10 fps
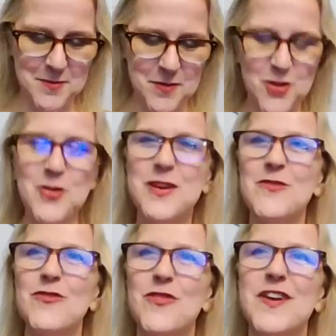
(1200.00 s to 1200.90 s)
you
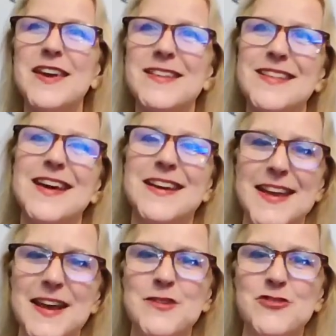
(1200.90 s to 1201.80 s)
can feel an
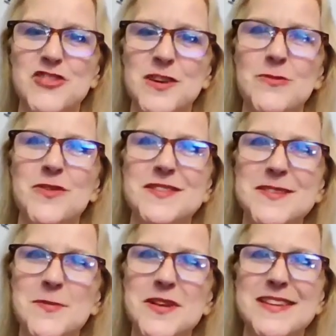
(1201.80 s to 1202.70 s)
energy when
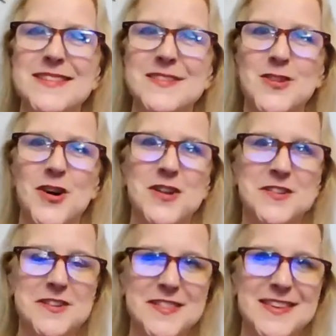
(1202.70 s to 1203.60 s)
somebody is
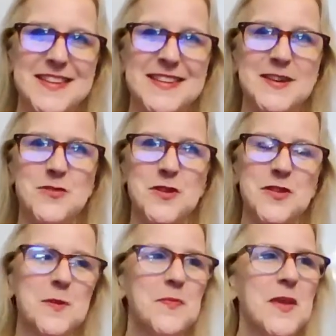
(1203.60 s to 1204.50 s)
not authentic with
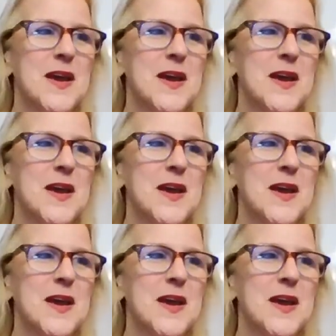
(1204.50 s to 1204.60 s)
it.